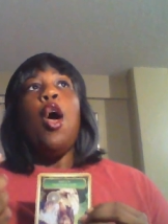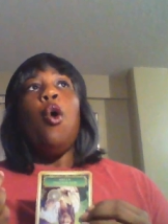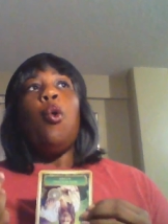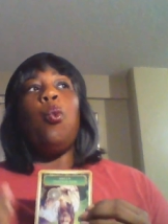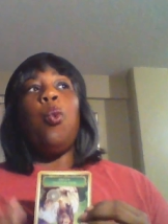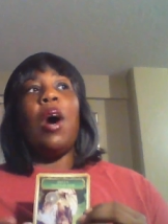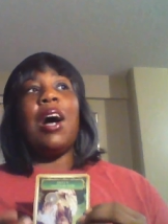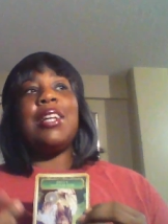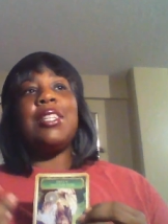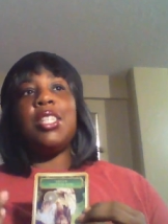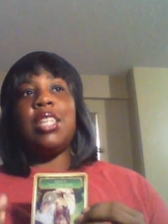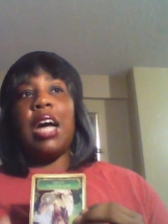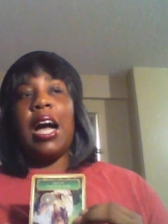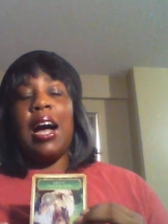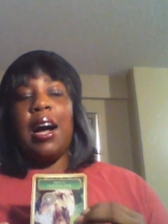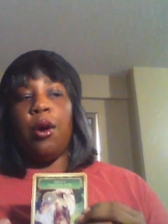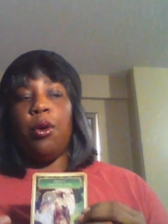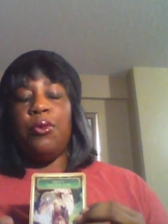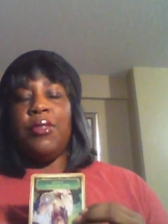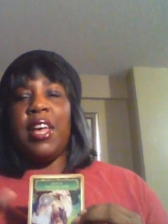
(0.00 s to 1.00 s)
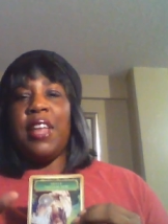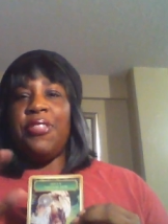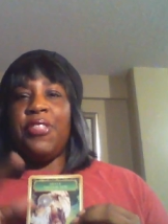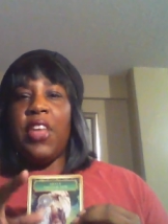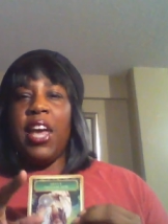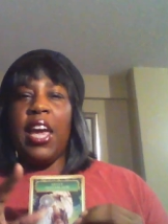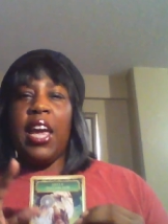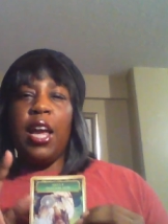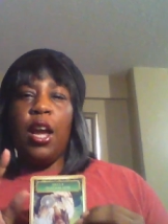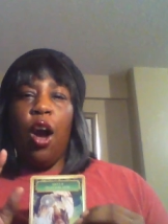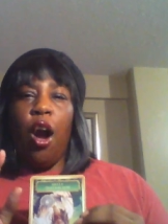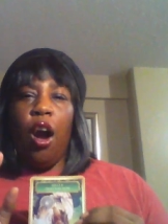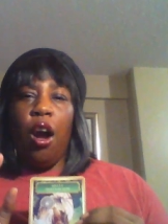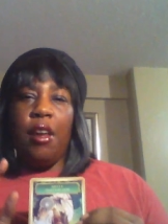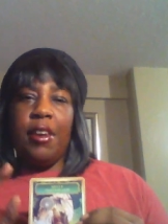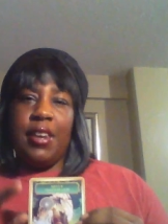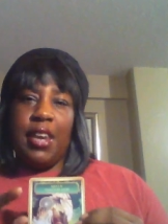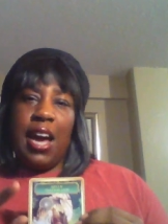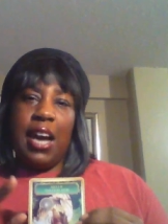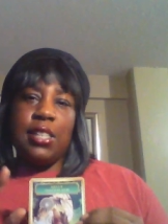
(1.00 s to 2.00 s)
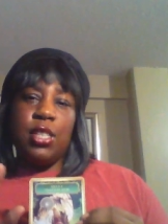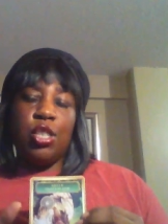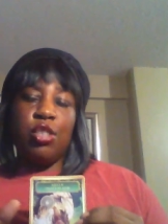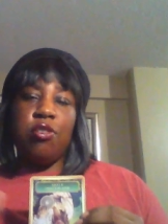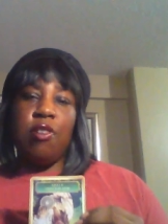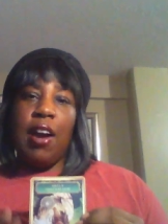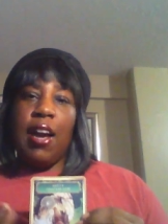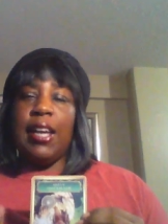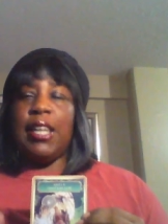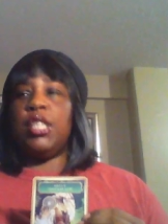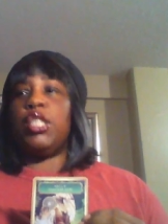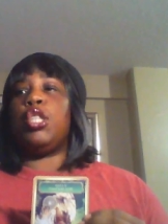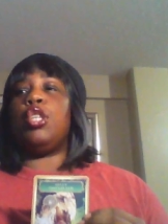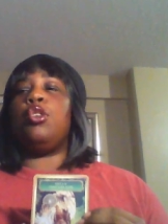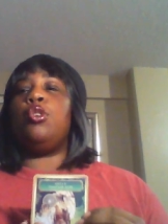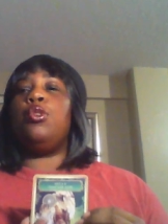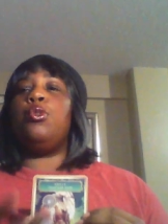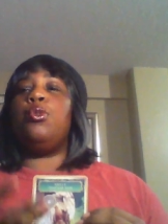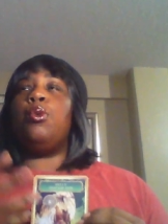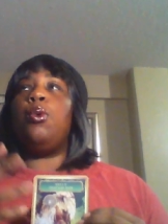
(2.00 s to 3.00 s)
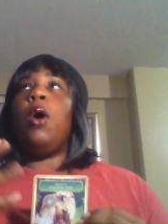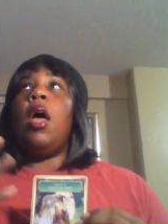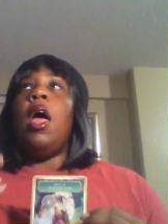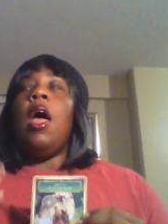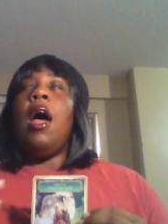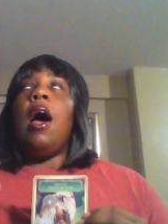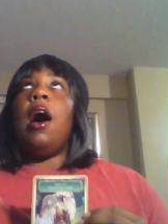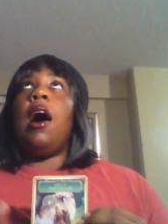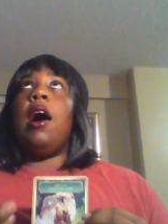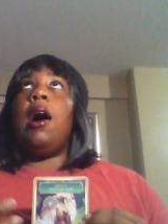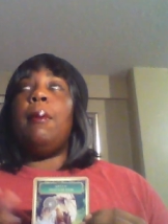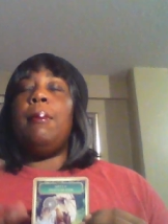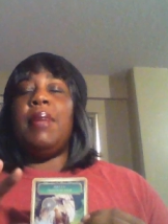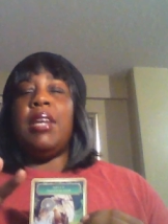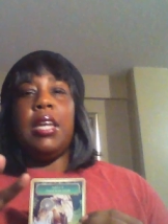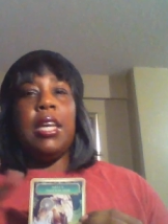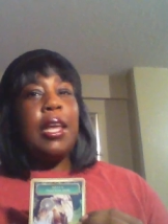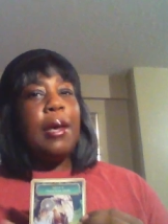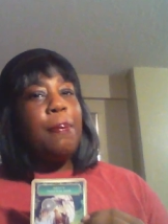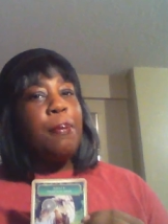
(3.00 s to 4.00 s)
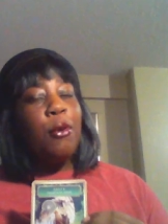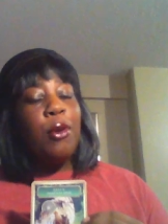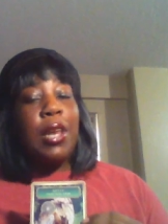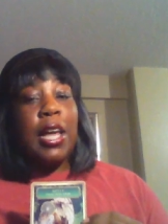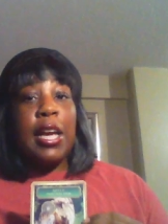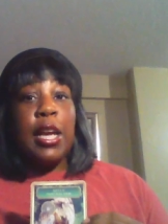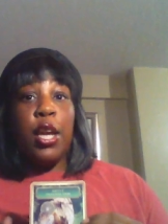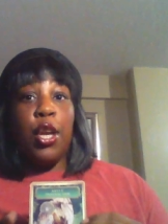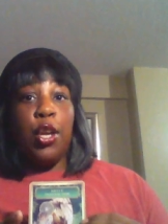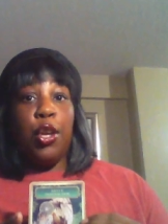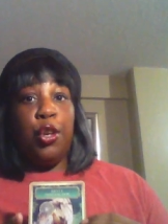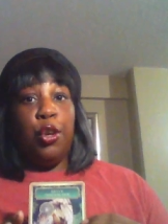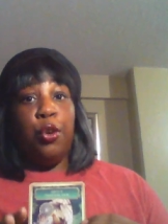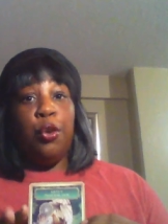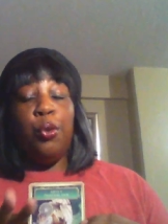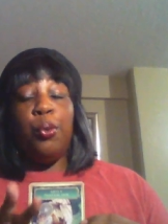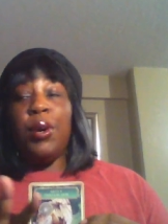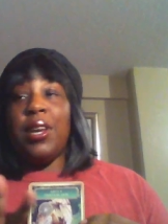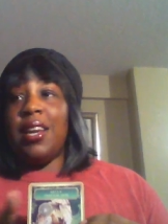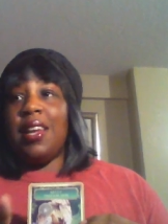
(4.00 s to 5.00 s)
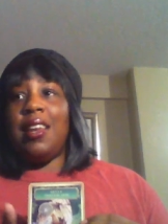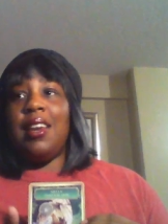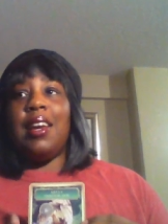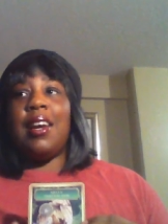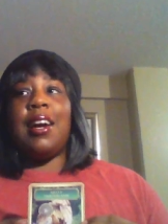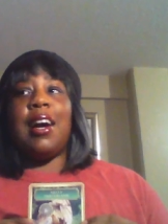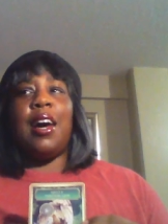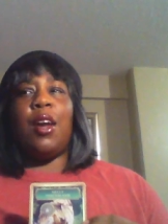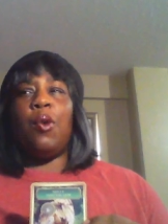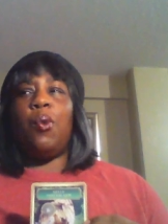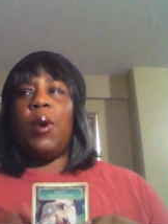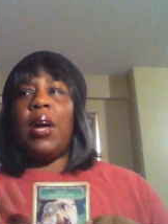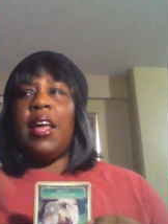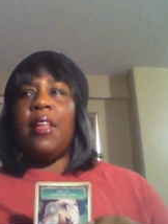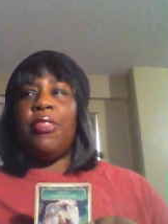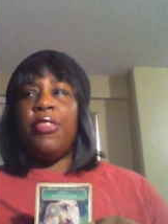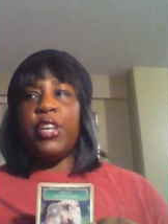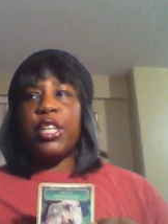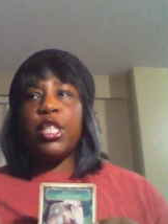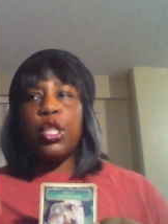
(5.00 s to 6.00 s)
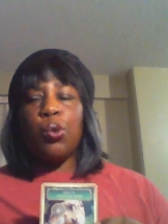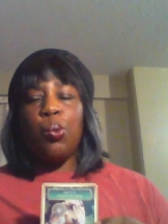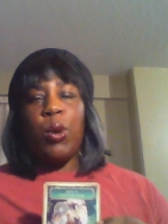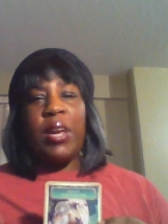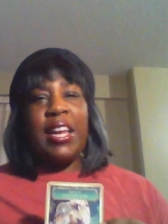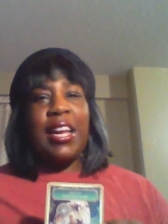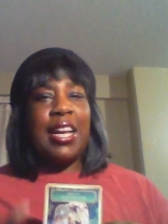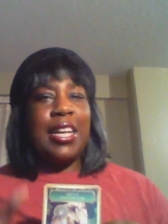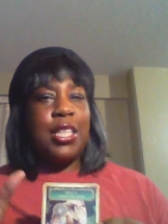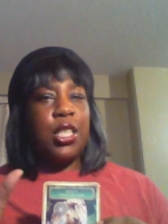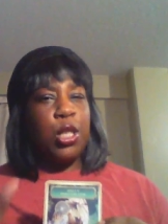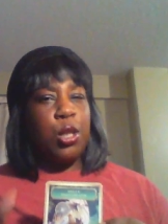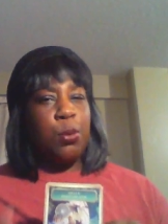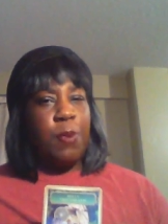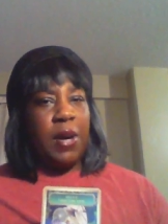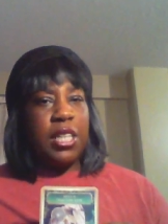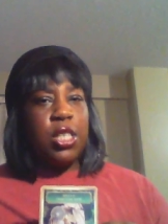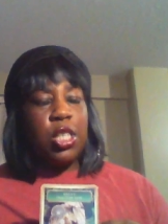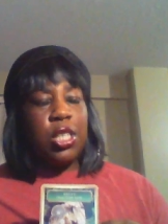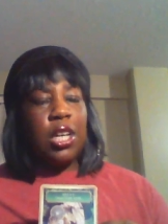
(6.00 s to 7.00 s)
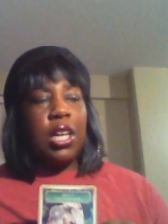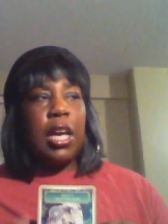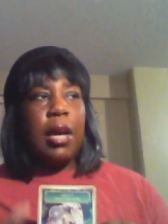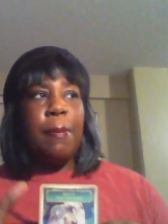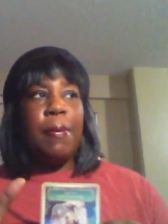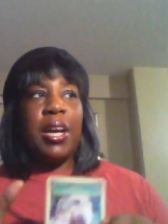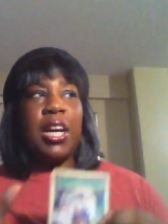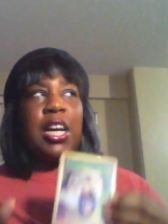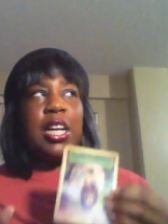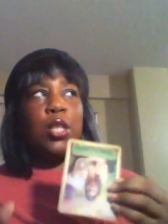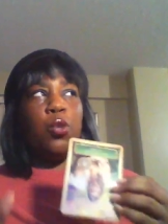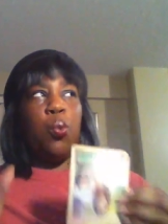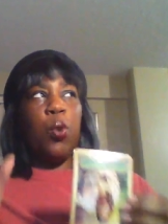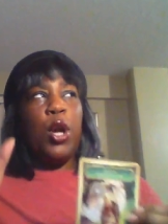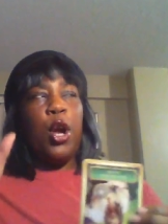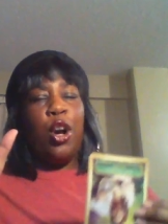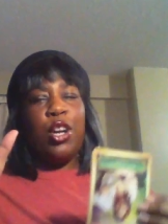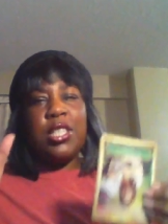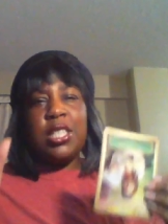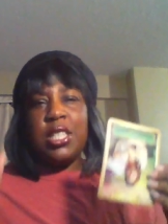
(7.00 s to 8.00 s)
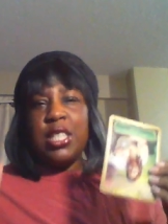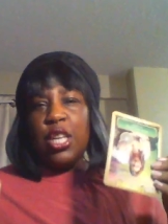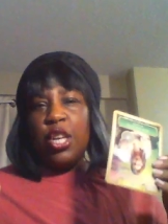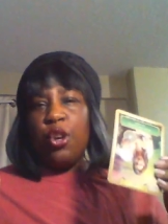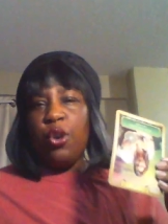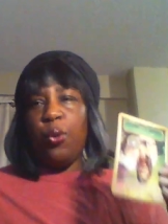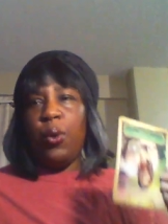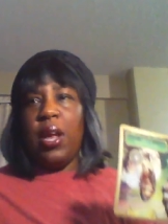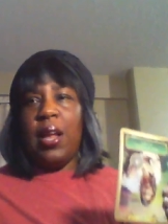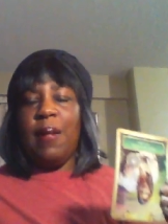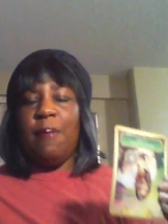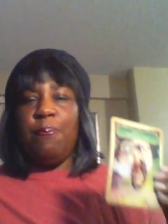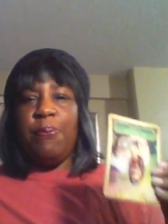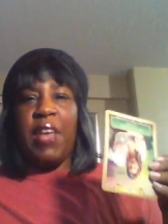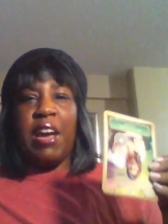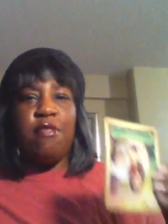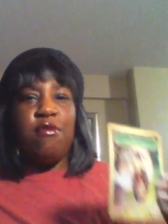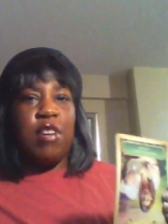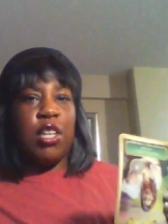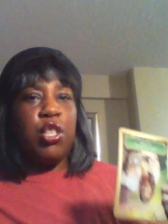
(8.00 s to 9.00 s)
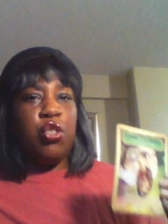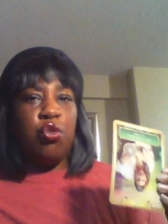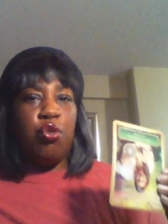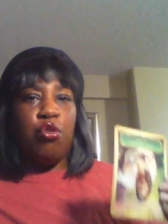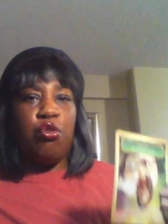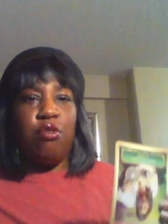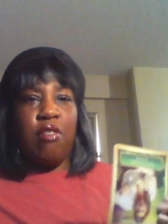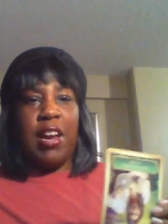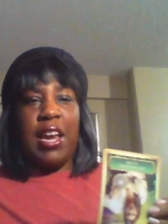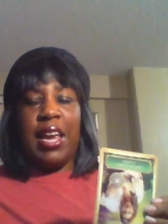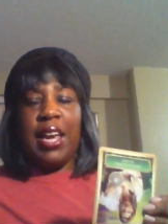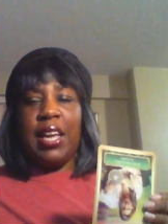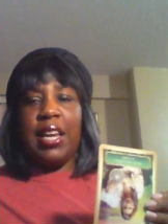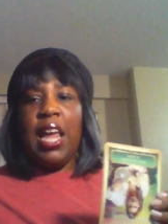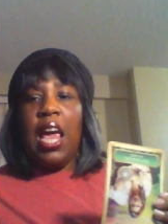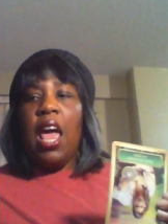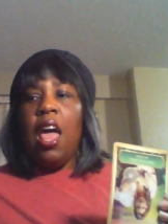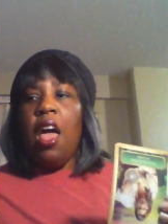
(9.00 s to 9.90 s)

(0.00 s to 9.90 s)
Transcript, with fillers: watch out that they are not trying to uh, manipulate you in any kind of way this week, especially because we are still in that retrograde